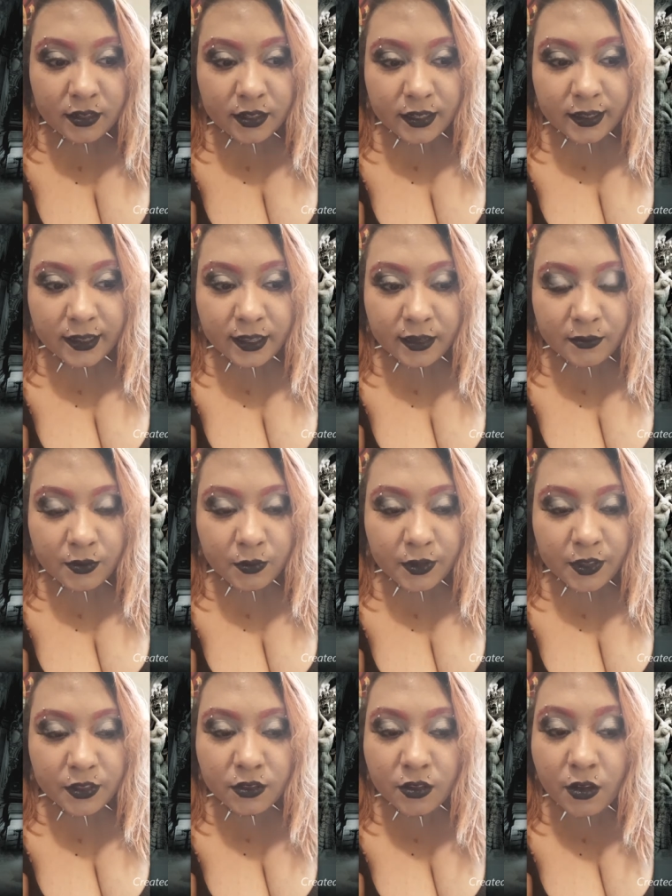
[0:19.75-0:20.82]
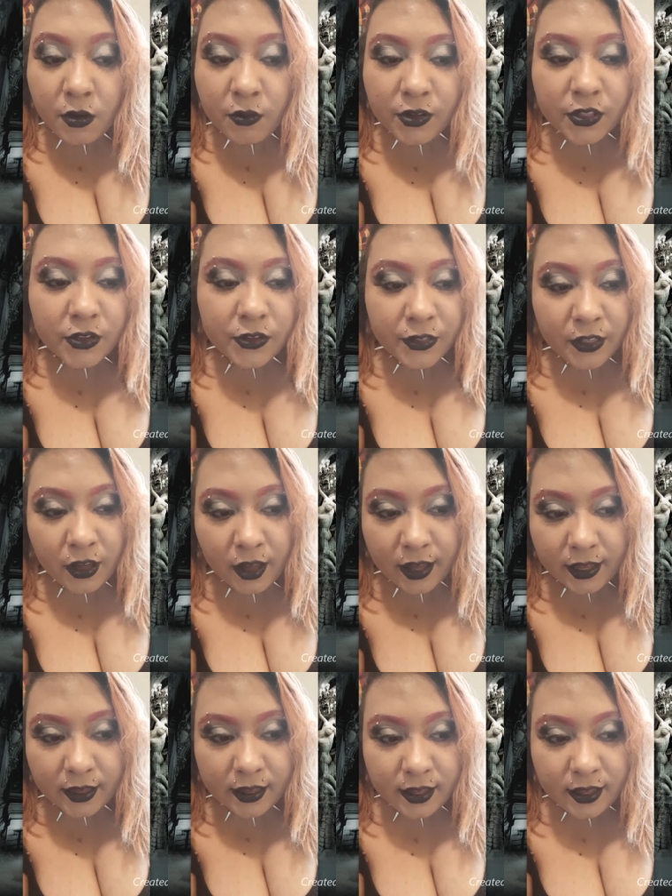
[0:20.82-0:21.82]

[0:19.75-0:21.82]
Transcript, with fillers: she lived with no other thought